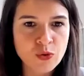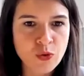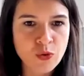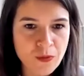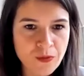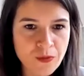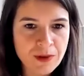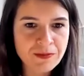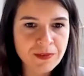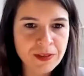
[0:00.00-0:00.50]
So
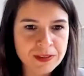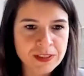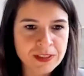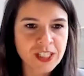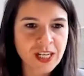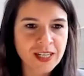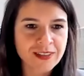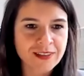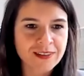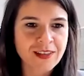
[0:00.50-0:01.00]
no one was
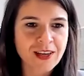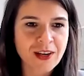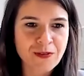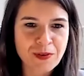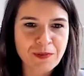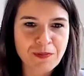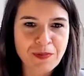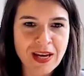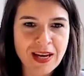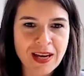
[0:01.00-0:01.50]

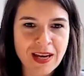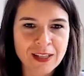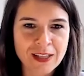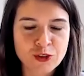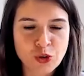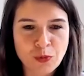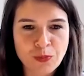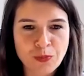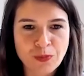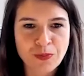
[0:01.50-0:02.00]
giving me a
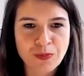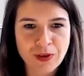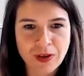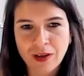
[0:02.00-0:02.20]
job,